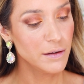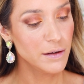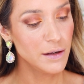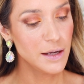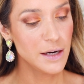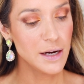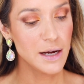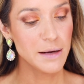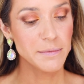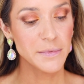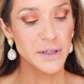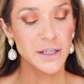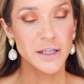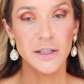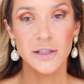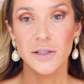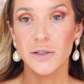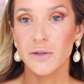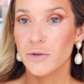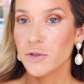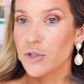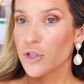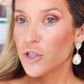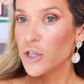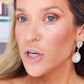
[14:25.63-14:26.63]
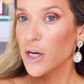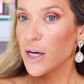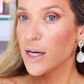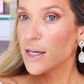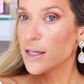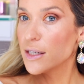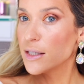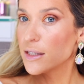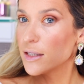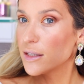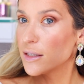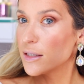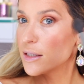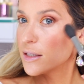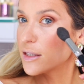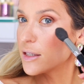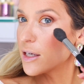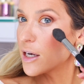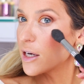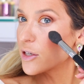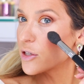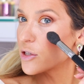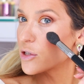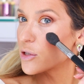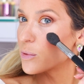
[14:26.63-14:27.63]
And I'm going to do just a
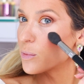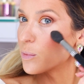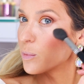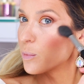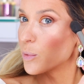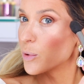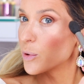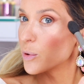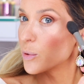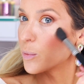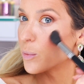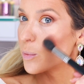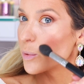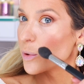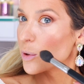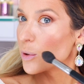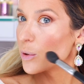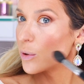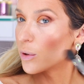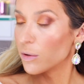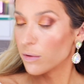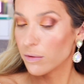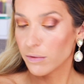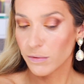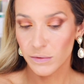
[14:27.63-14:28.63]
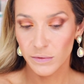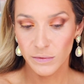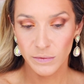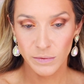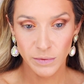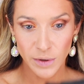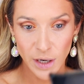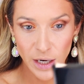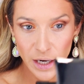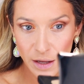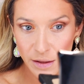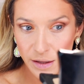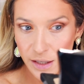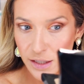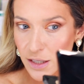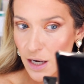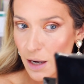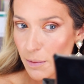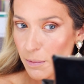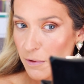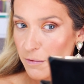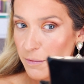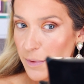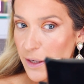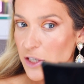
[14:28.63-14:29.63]
touch right on the
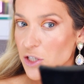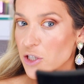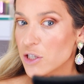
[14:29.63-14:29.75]
top of my